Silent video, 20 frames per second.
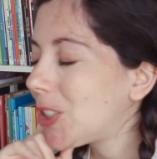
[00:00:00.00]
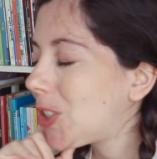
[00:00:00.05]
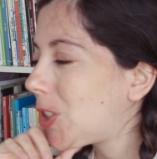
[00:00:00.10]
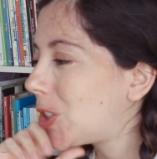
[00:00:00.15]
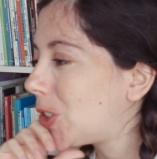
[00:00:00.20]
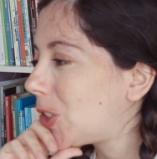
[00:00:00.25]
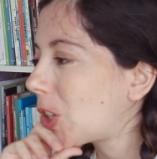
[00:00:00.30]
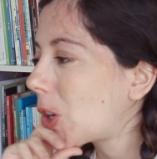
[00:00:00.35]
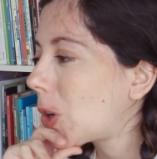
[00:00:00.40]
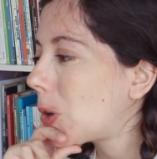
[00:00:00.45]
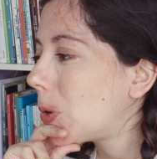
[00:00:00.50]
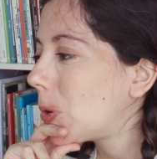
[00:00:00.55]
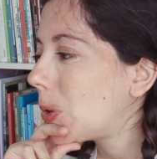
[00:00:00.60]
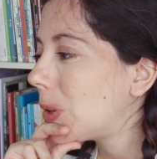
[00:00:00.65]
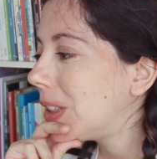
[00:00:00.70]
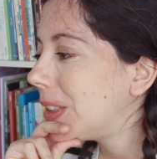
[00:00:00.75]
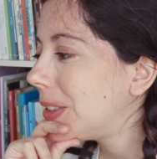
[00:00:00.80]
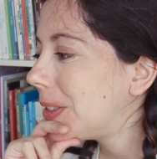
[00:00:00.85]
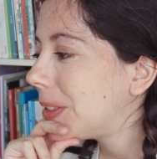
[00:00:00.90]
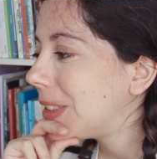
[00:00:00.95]

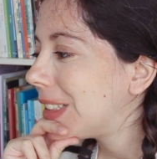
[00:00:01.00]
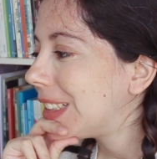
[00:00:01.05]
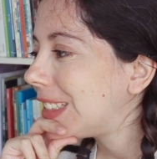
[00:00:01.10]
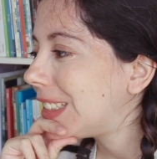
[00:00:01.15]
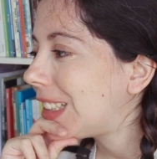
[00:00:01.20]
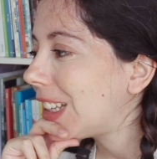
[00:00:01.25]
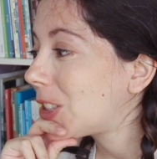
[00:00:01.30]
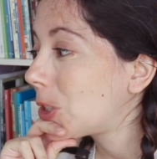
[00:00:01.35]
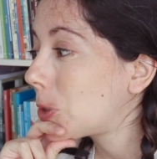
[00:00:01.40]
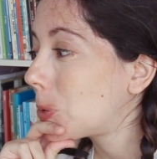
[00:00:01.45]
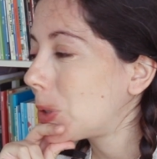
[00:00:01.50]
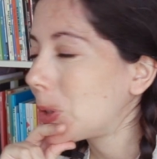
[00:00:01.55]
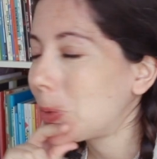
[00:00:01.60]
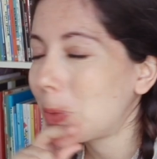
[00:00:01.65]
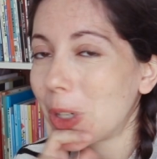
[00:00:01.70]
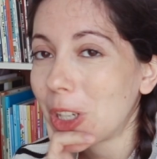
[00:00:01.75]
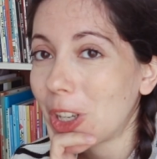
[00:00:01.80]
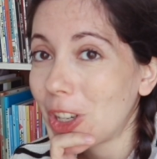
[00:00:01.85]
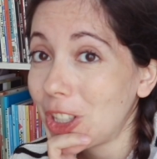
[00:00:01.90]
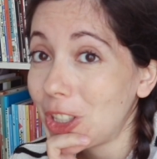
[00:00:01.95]
So that's what
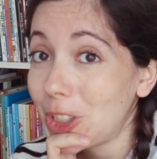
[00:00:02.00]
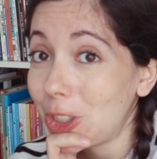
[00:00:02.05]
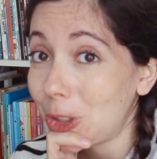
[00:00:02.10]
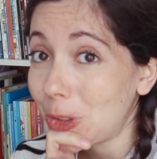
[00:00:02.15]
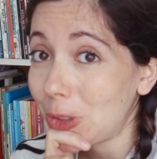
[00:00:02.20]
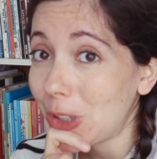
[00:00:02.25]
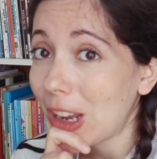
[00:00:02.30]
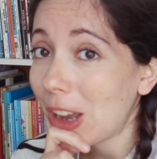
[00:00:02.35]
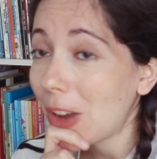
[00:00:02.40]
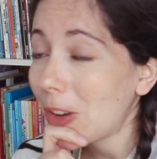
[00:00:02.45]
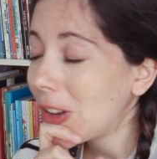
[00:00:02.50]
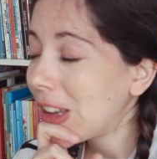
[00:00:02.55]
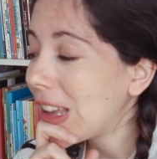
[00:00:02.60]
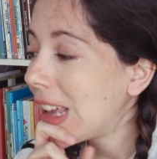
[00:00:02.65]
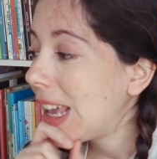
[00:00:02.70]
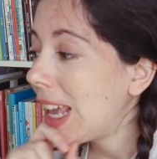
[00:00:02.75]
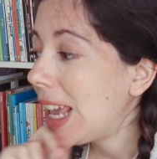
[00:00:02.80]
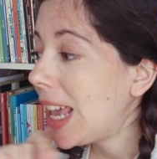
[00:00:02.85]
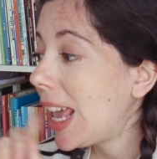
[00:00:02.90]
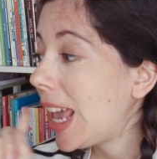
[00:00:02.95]
we're gonna do now.
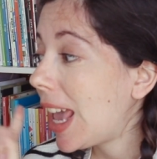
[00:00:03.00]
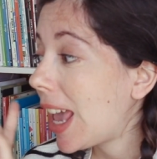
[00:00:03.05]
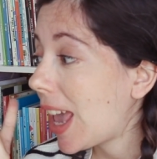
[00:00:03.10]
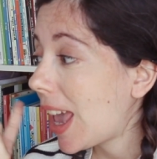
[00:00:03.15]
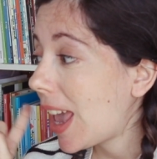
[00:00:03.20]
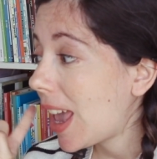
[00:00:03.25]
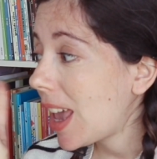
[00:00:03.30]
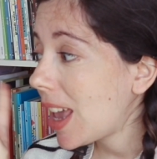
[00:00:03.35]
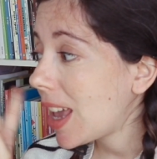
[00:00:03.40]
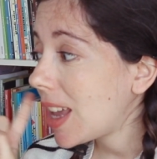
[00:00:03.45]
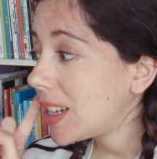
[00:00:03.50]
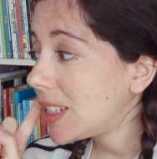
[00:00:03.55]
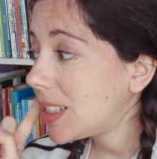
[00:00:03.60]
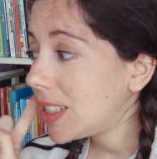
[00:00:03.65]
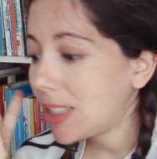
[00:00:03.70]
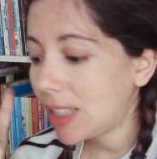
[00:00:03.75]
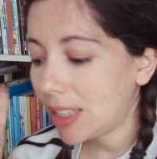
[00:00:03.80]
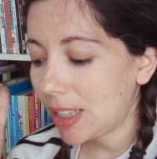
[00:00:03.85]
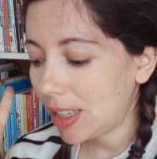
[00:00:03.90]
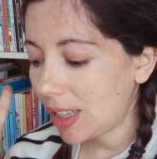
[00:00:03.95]

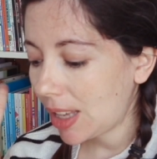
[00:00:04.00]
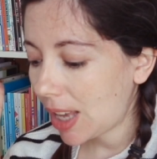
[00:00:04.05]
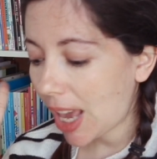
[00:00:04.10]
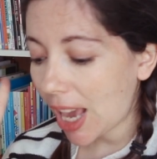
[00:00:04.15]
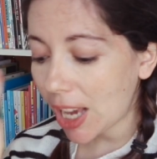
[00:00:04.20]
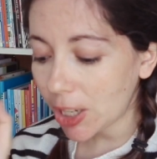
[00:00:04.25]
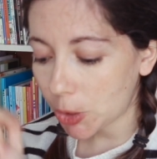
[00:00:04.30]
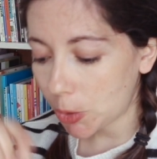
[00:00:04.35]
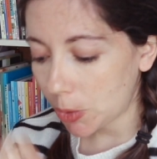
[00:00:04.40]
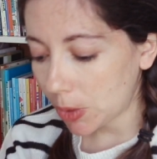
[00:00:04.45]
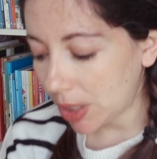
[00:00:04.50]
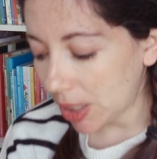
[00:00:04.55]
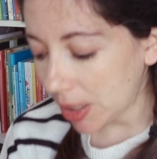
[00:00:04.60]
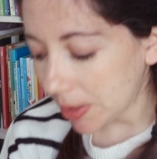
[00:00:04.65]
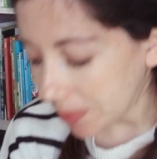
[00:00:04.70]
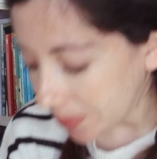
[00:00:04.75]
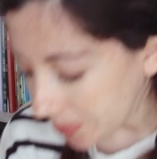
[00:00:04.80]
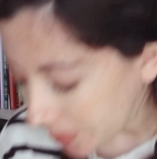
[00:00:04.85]
And actually,